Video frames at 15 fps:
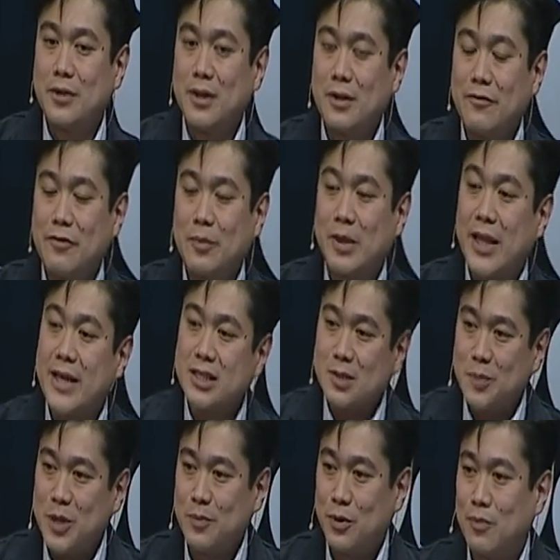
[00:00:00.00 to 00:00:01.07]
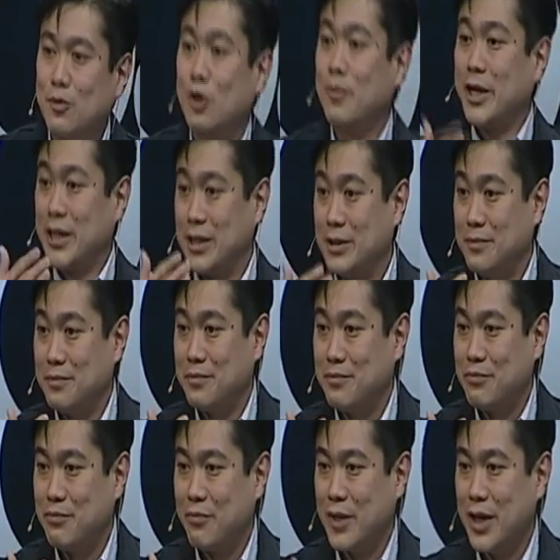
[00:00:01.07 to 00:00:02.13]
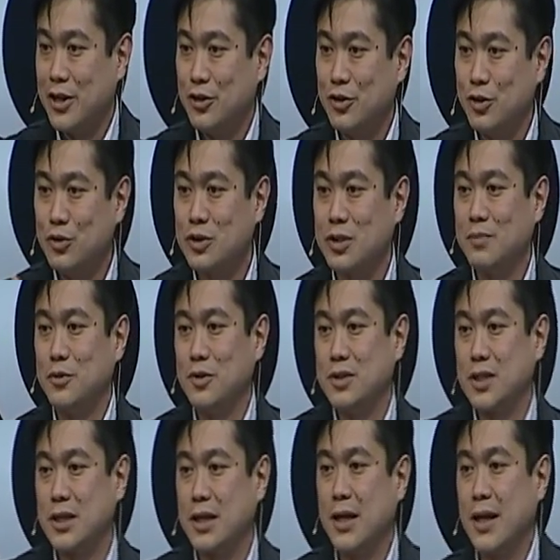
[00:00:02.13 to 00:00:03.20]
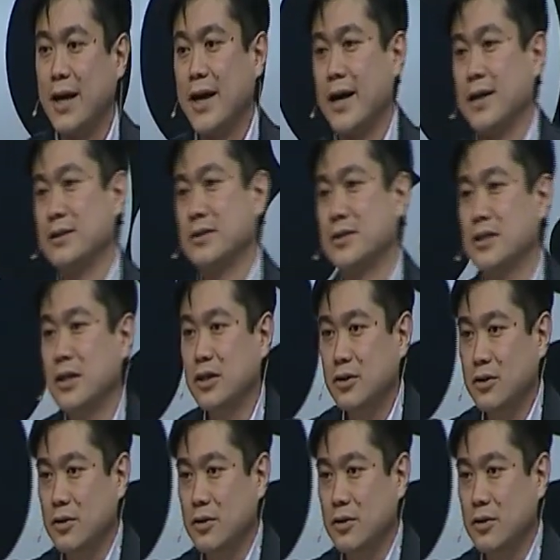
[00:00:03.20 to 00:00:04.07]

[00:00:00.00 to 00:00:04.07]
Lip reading: from less people more money, and you use the music as your